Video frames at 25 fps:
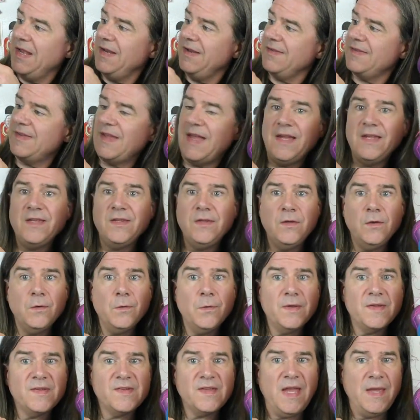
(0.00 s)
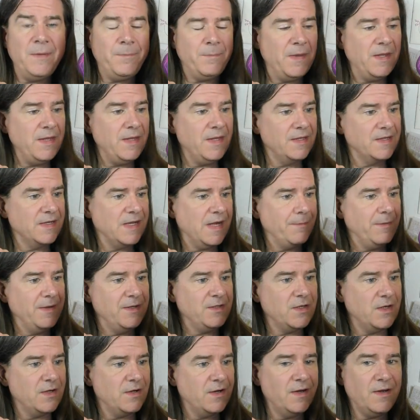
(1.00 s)
And is that you escaping and coming
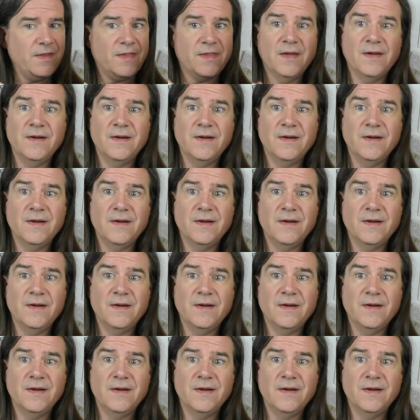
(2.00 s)
to Earth?